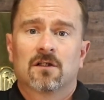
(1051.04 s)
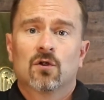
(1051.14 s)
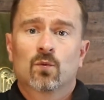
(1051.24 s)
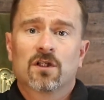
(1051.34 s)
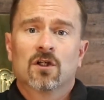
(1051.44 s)

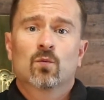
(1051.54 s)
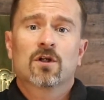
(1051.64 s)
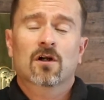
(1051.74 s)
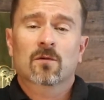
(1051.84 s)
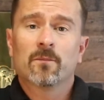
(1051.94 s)

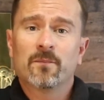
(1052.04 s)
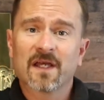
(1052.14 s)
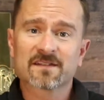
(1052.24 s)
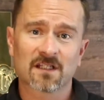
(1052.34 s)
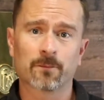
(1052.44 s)
We are
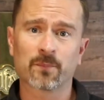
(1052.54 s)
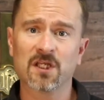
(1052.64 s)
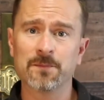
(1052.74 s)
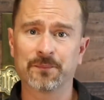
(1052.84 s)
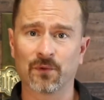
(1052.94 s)
messed up
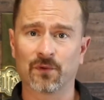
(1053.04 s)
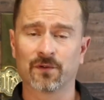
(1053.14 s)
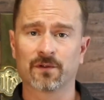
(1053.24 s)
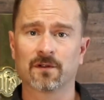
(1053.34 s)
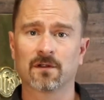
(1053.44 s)

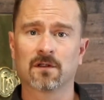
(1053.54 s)
people.